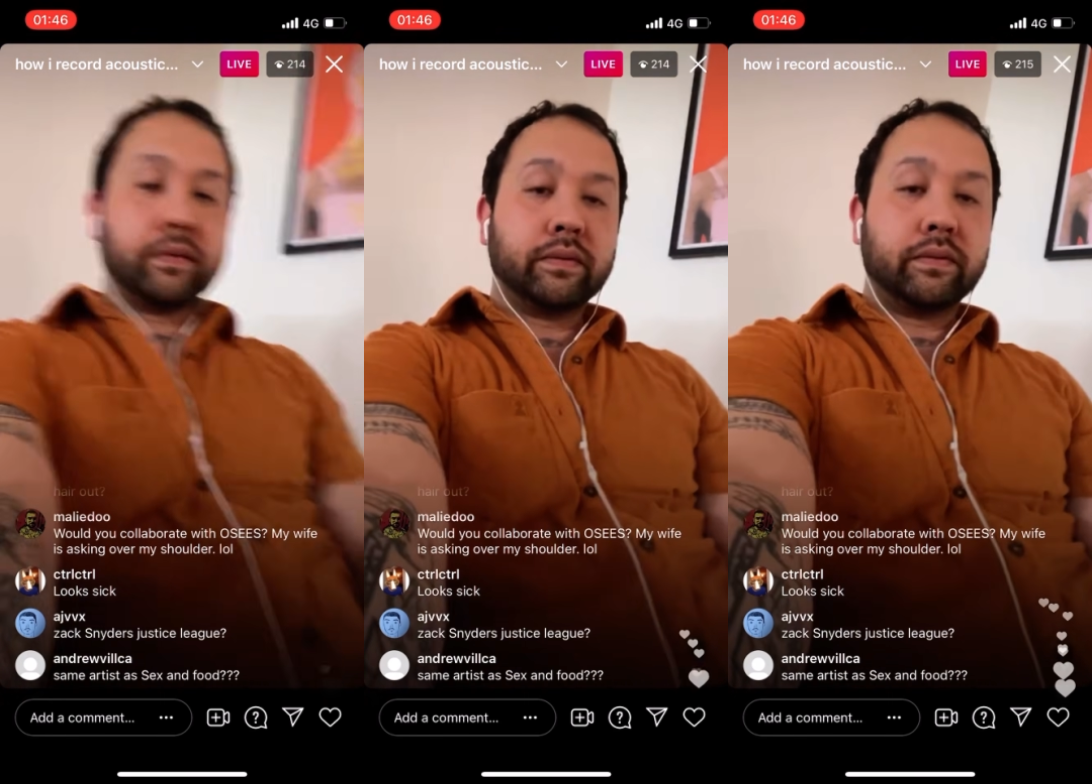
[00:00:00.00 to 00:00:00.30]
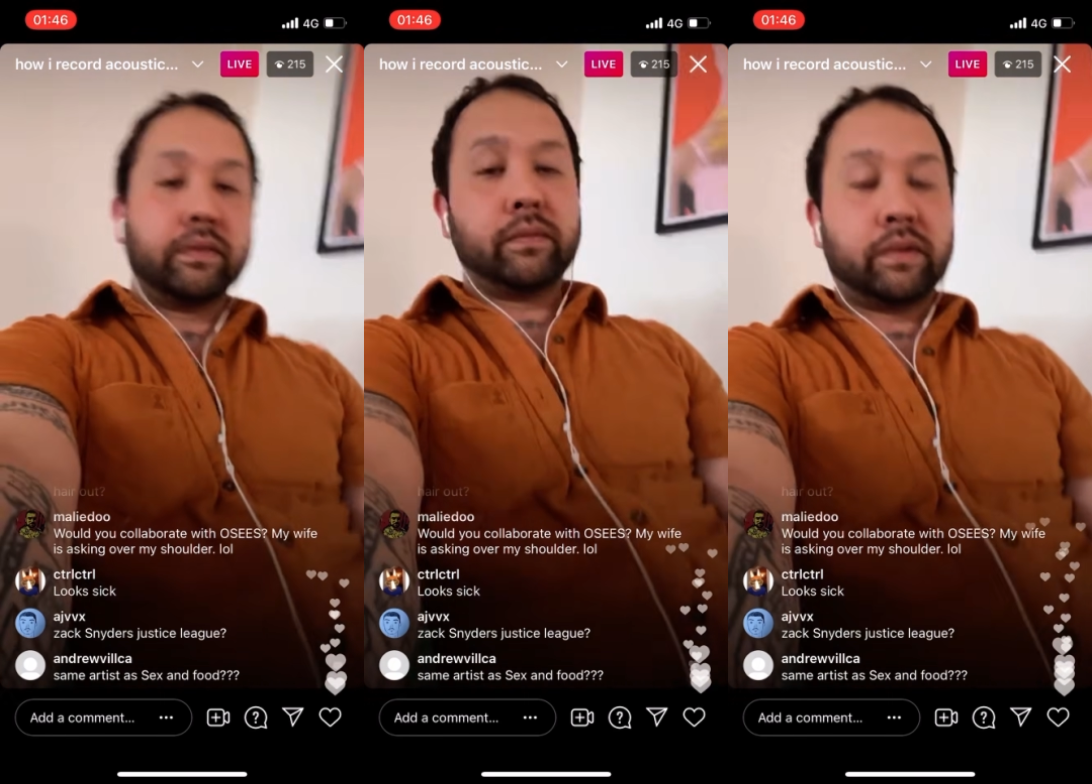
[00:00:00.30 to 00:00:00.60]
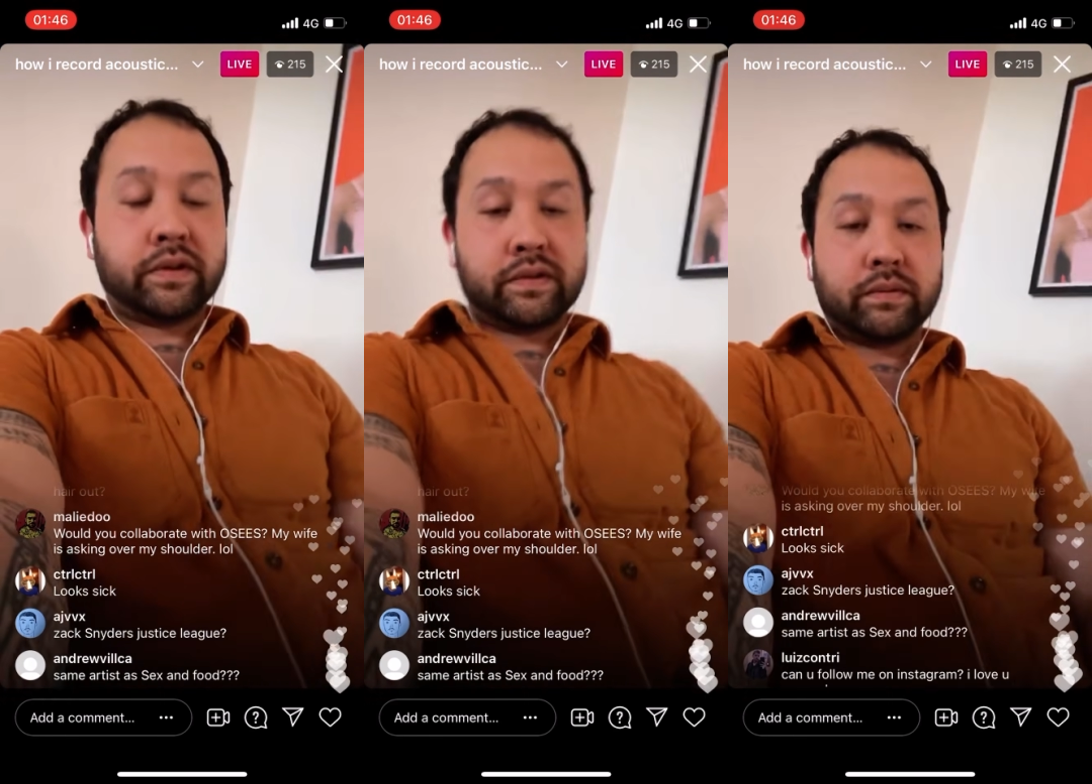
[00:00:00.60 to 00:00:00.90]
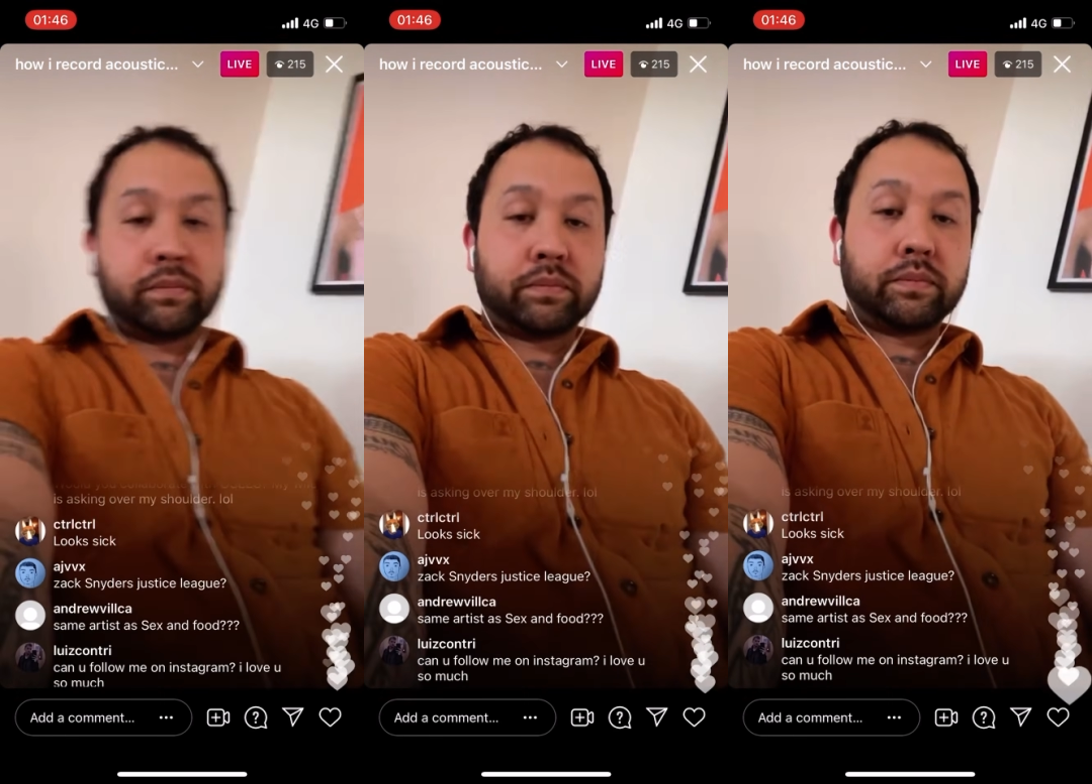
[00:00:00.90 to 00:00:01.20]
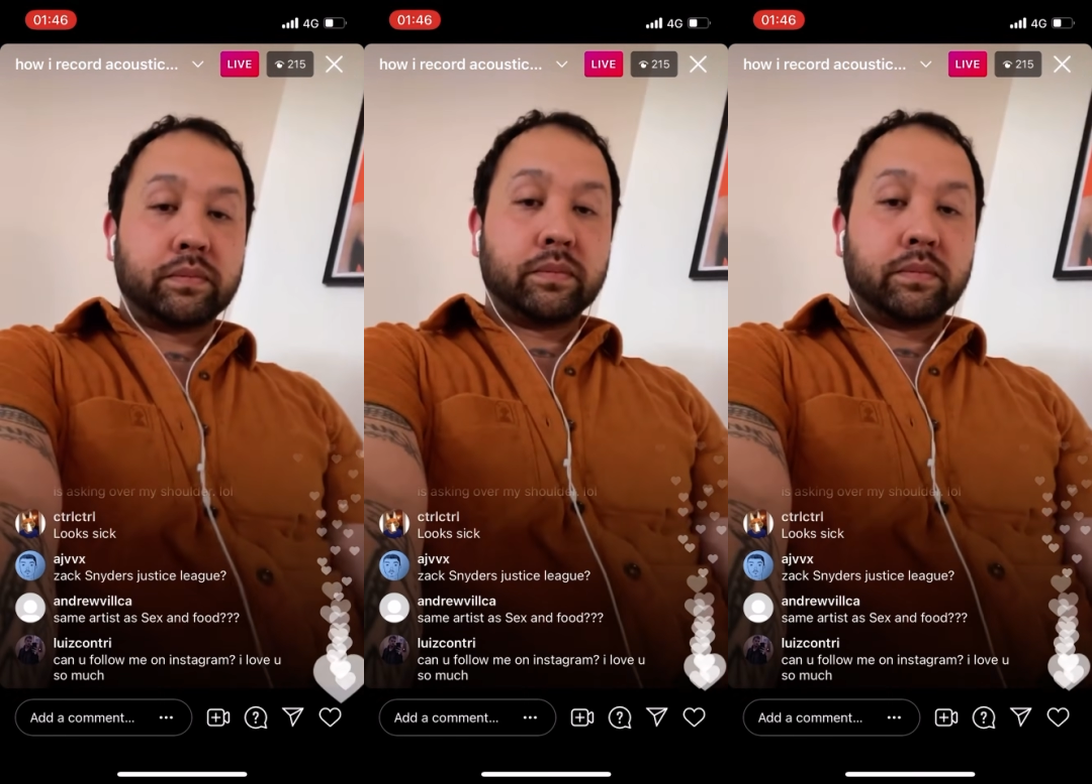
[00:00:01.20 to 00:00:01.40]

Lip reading: were one of the